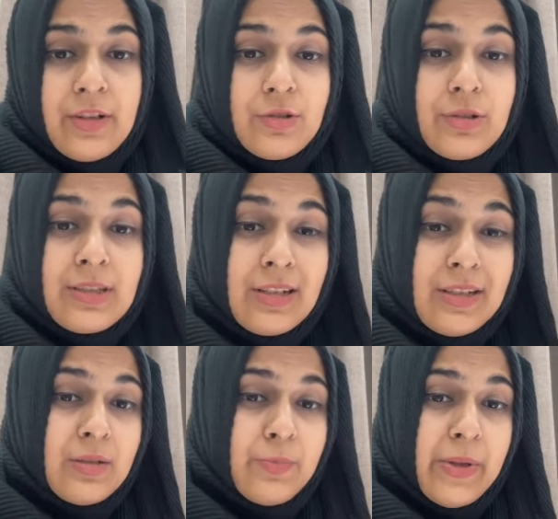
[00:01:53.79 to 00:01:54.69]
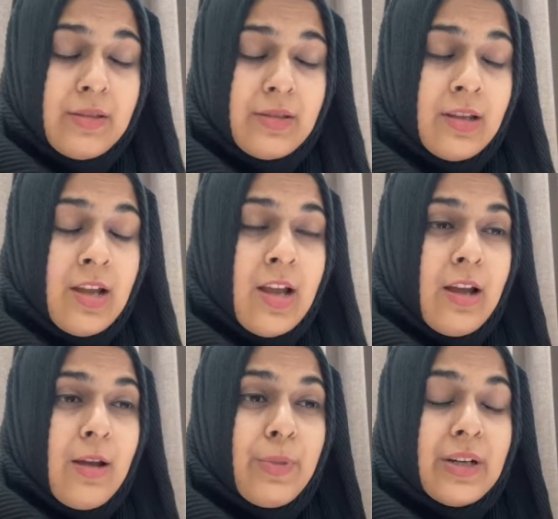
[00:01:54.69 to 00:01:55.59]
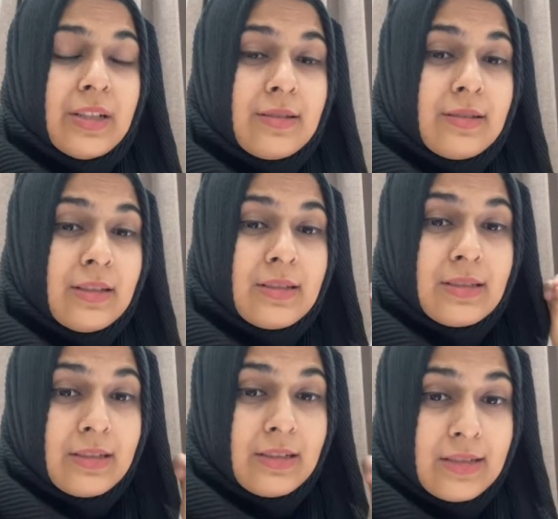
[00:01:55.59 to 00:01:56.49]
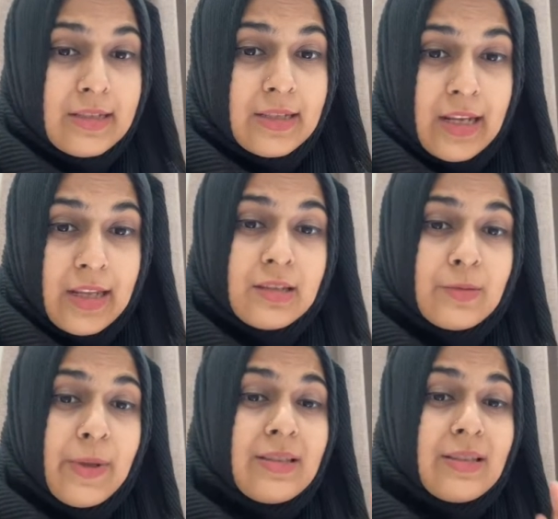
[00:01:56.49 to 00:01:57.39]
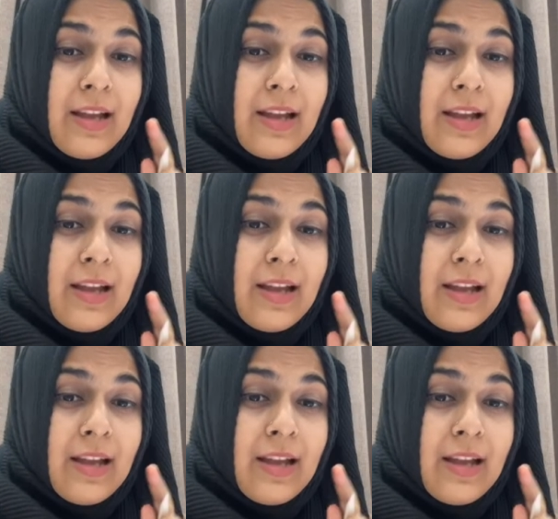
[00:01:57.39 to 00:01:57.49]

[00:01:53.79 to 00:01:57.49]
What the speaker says: So it's an expense, but it's a selling expense,